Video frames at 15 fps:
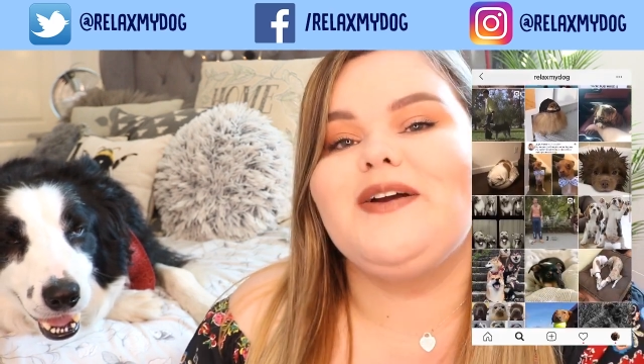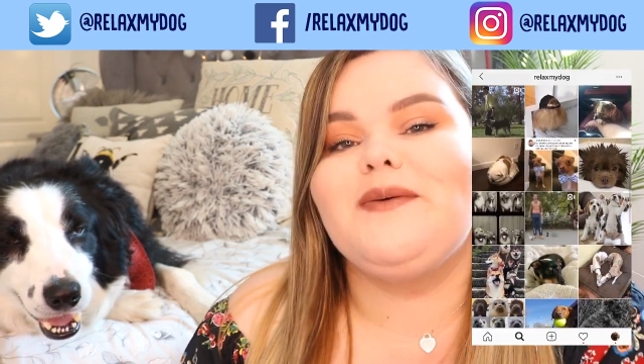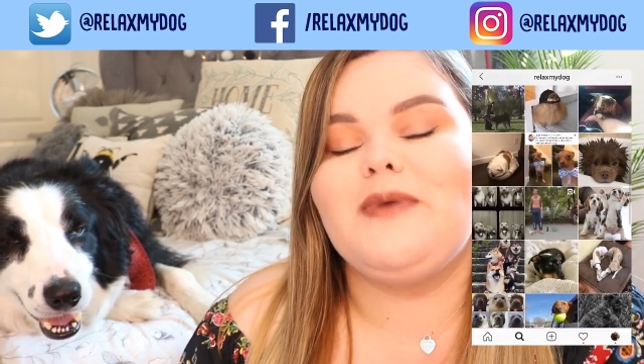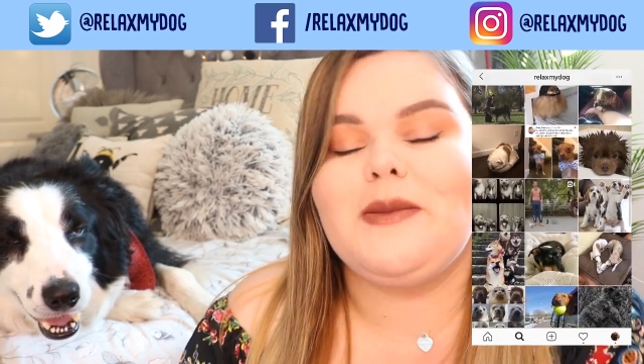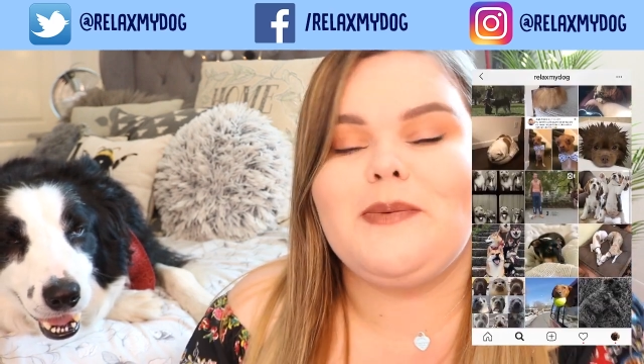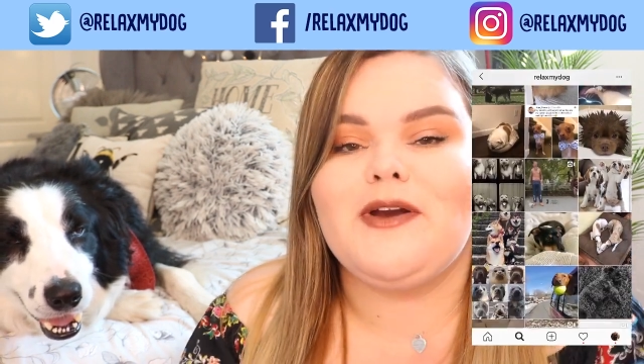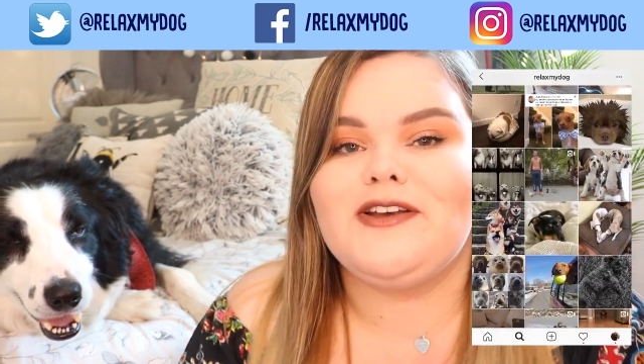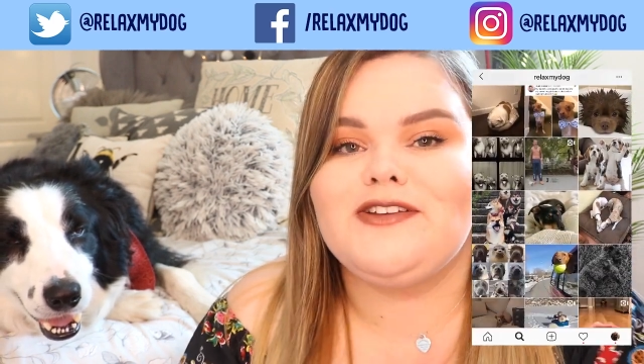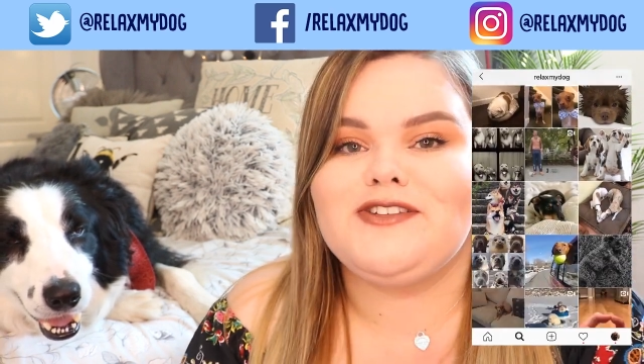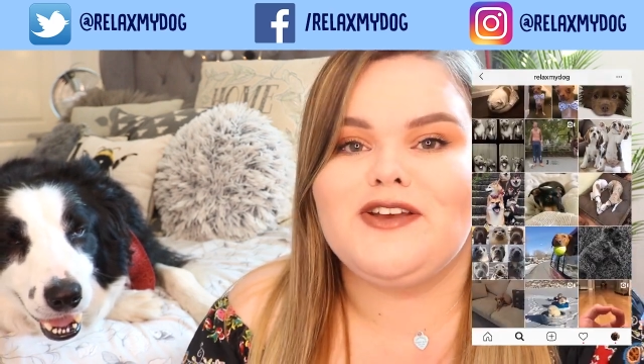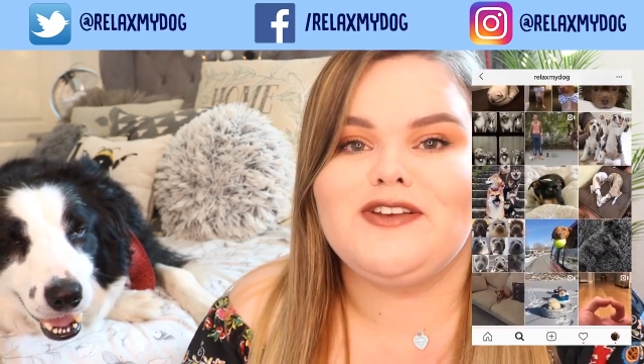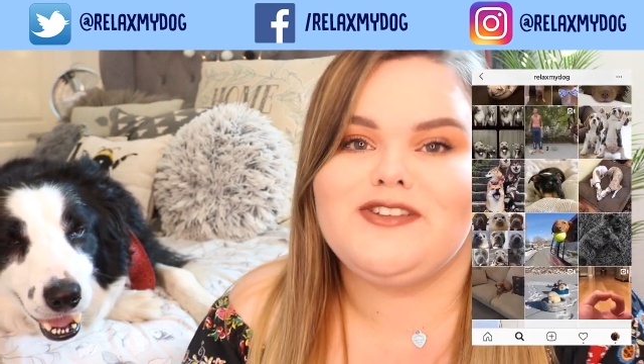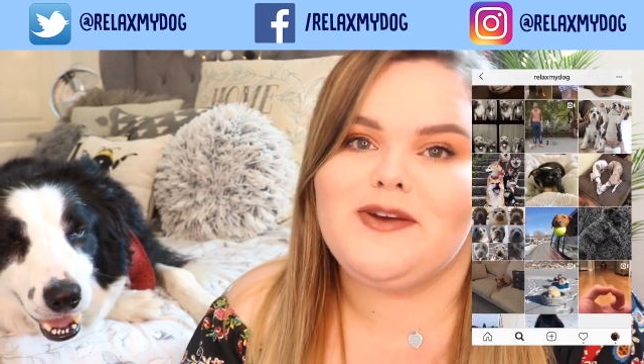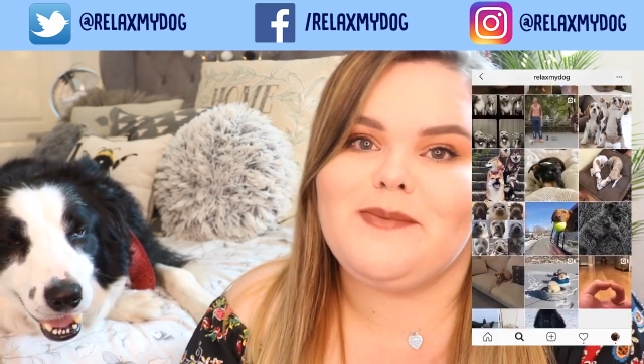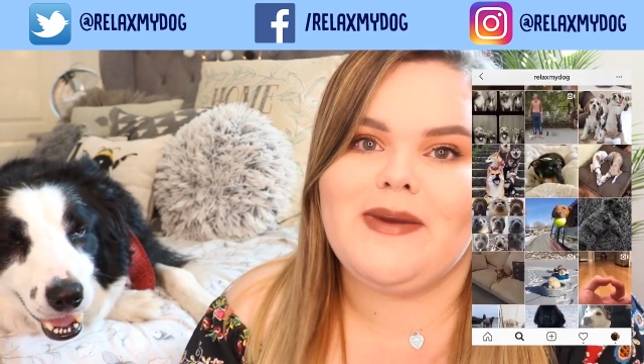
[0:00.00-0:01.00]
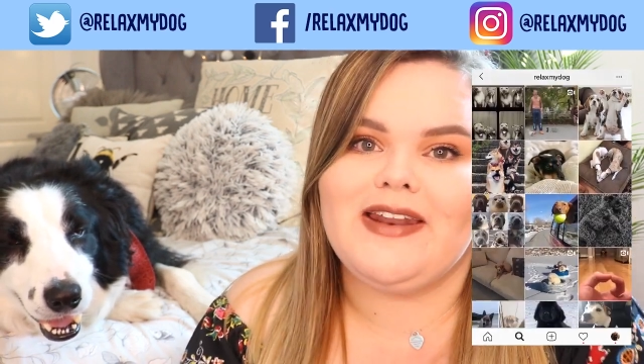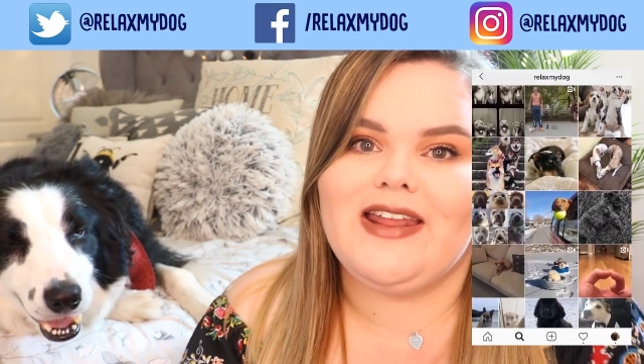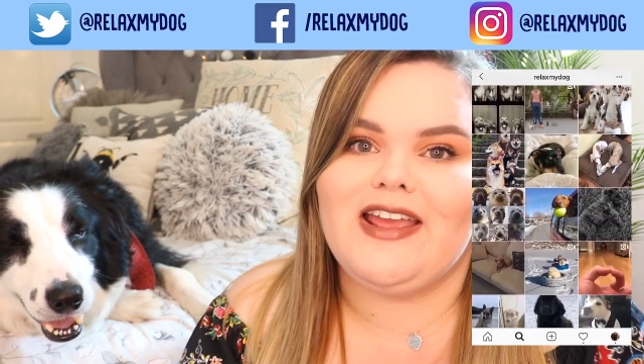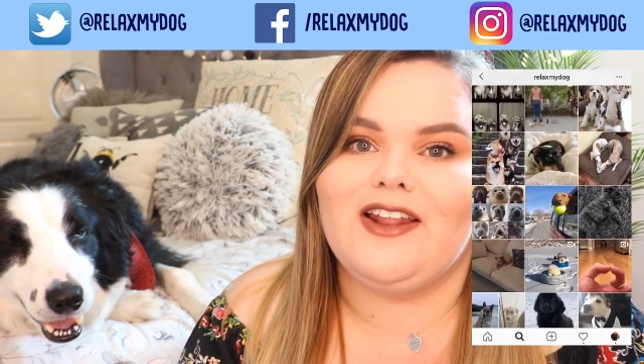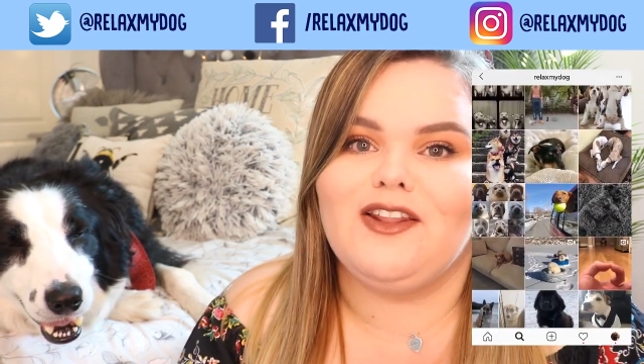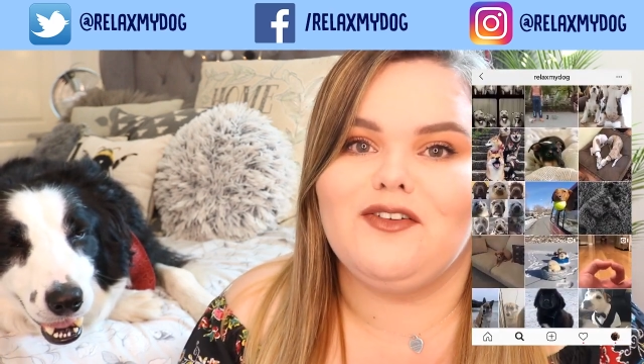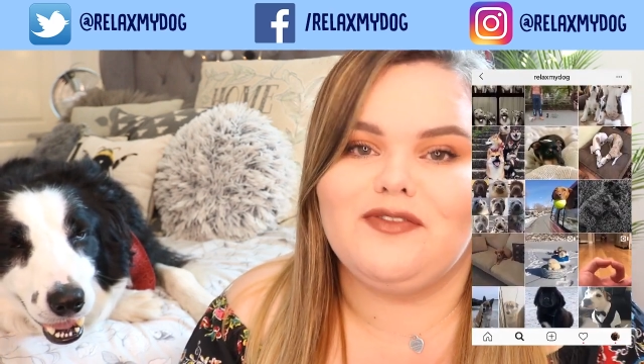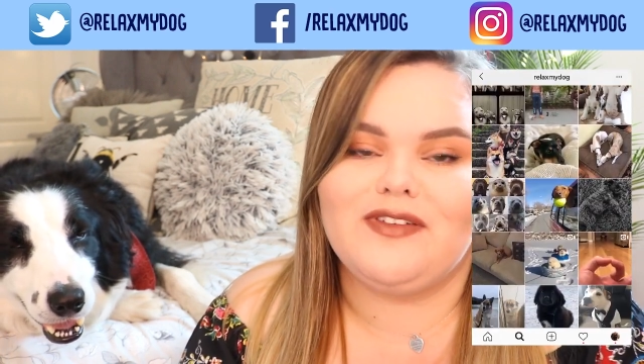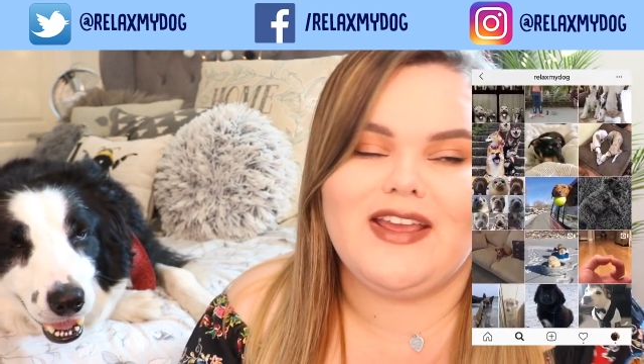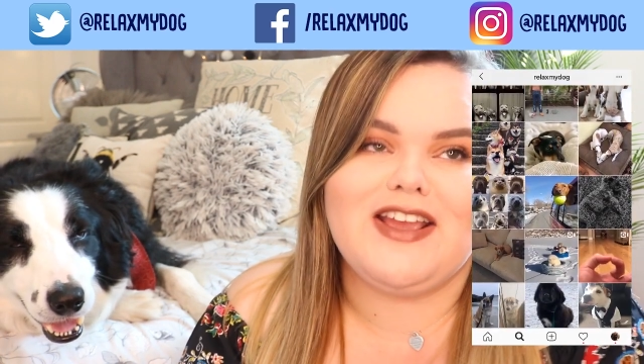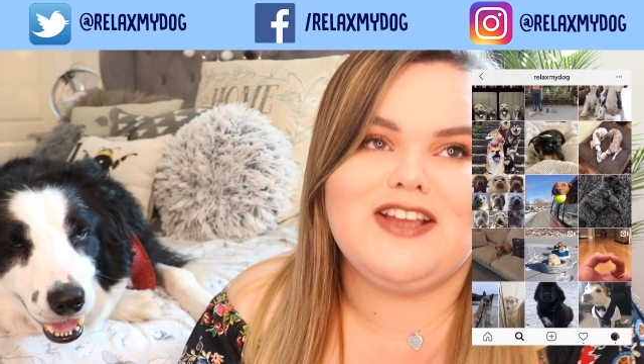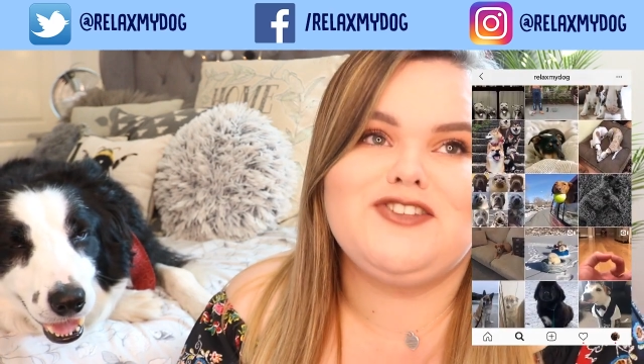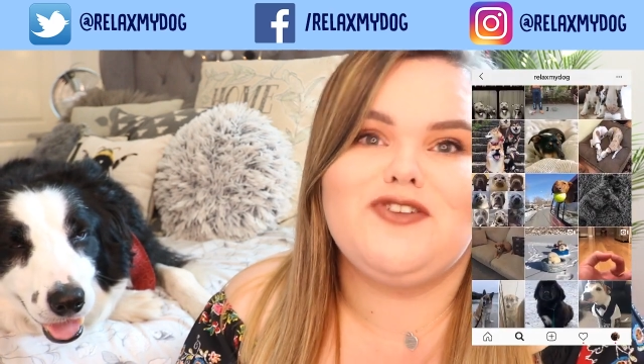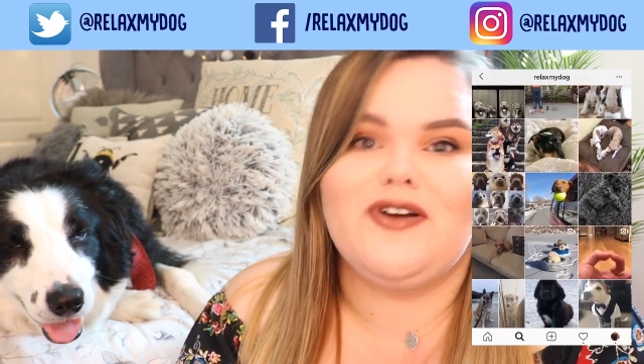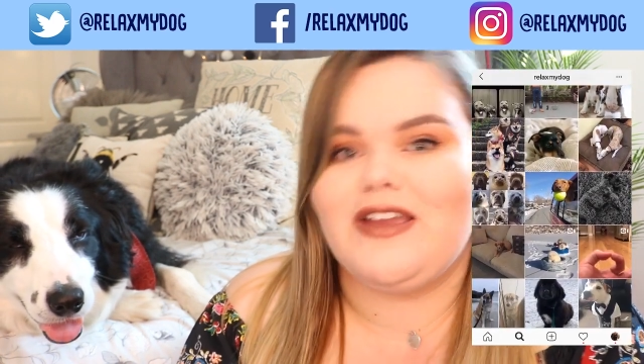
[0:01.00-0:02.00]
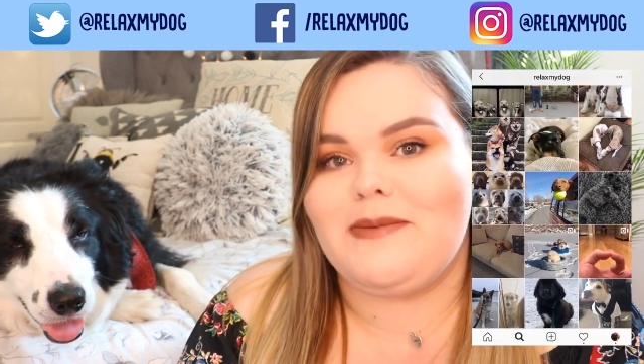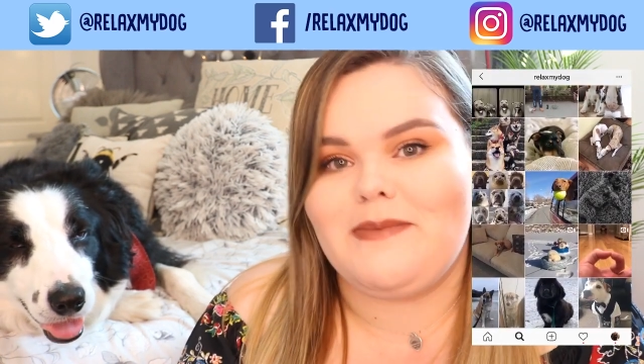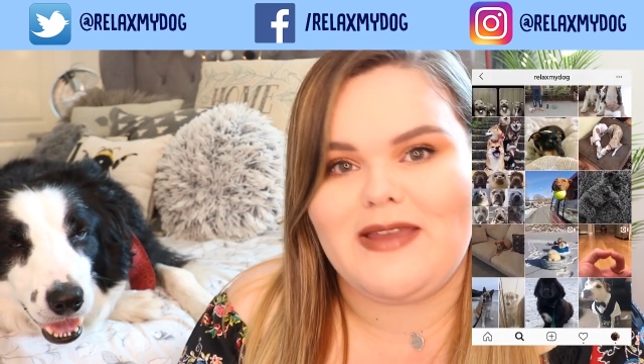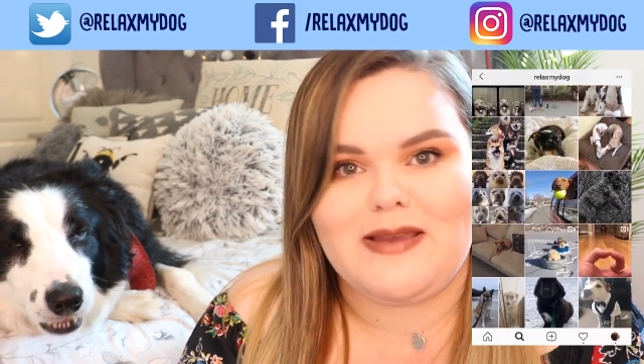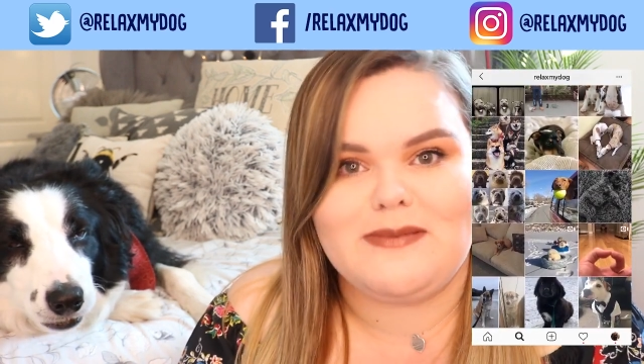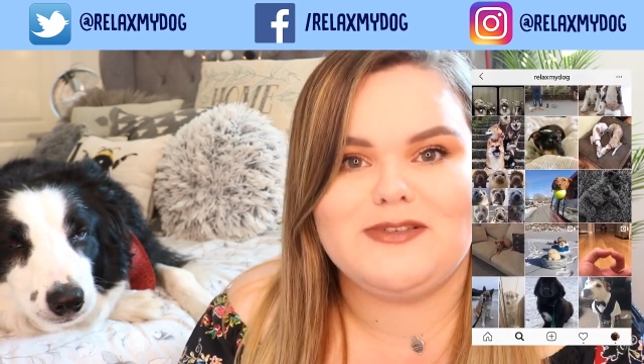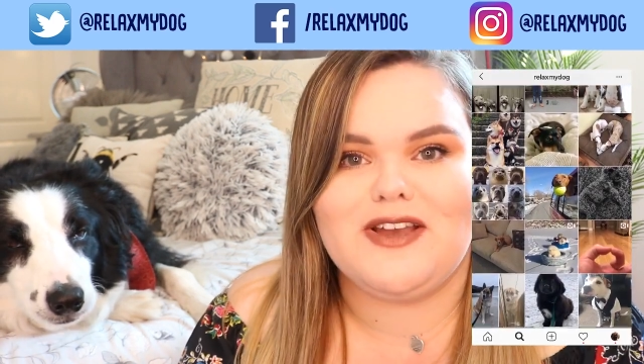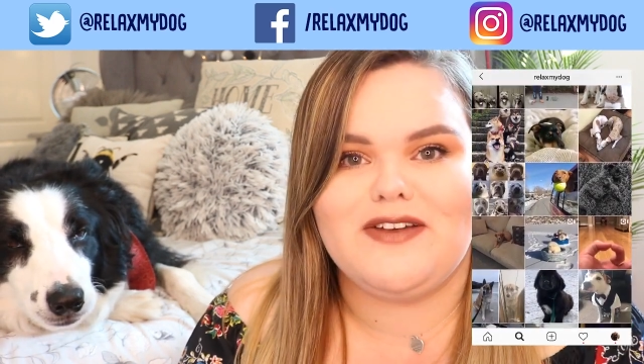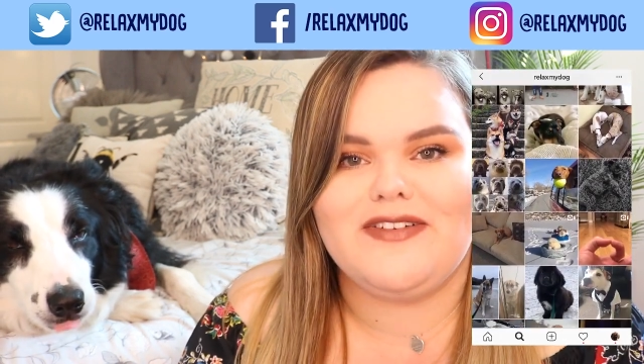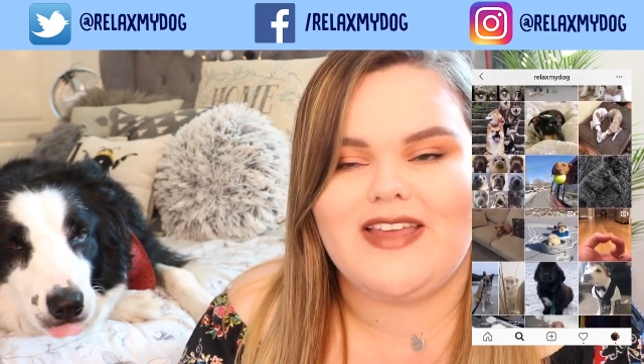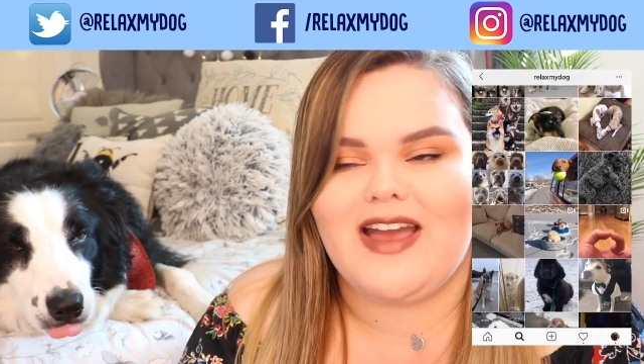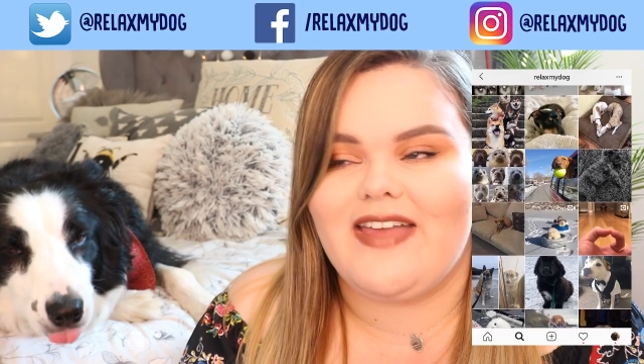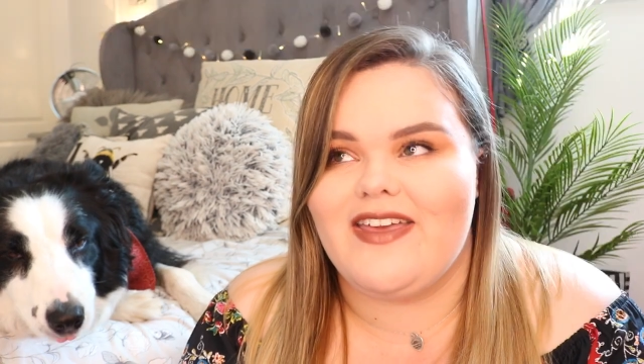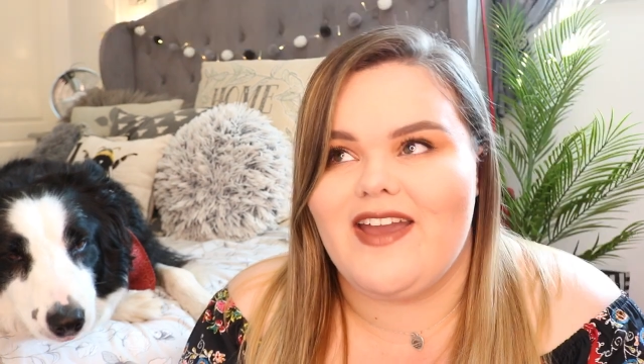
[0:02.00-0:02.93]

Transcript: We post so many lovely doggy memes over there.